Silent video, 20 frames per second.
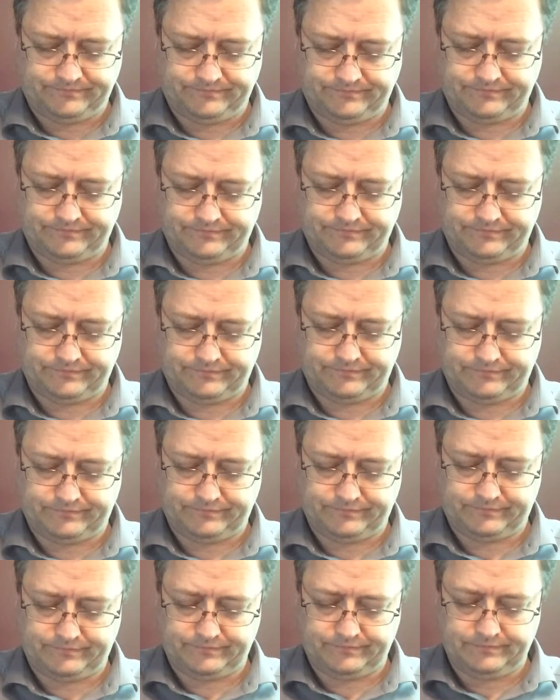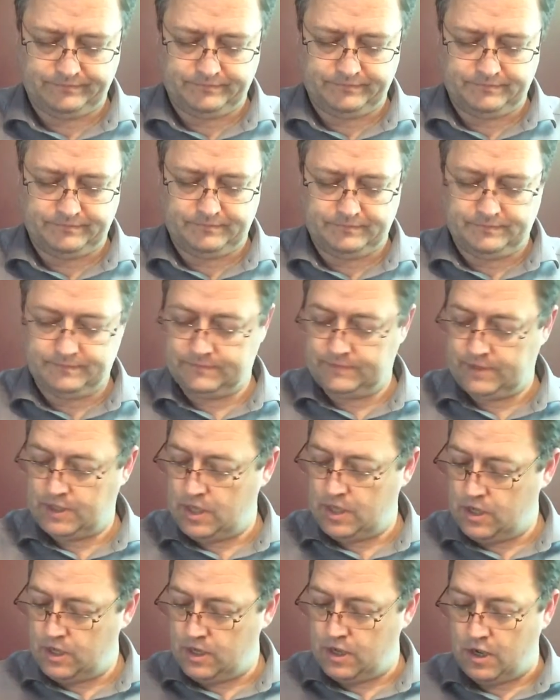
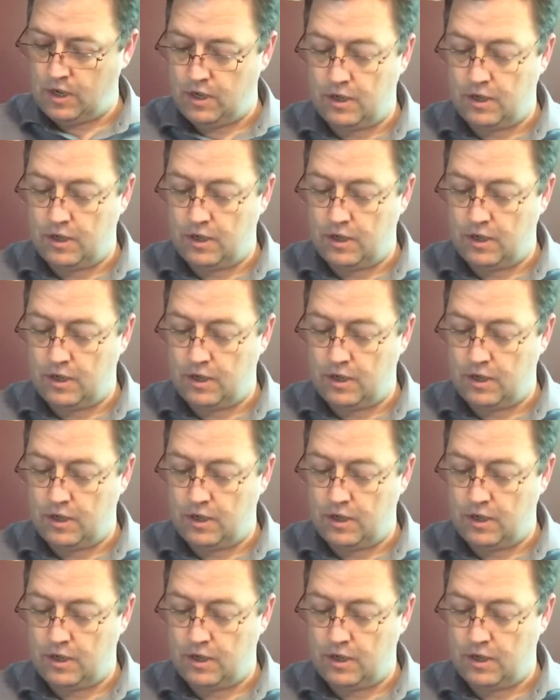No one is speaking in this clip.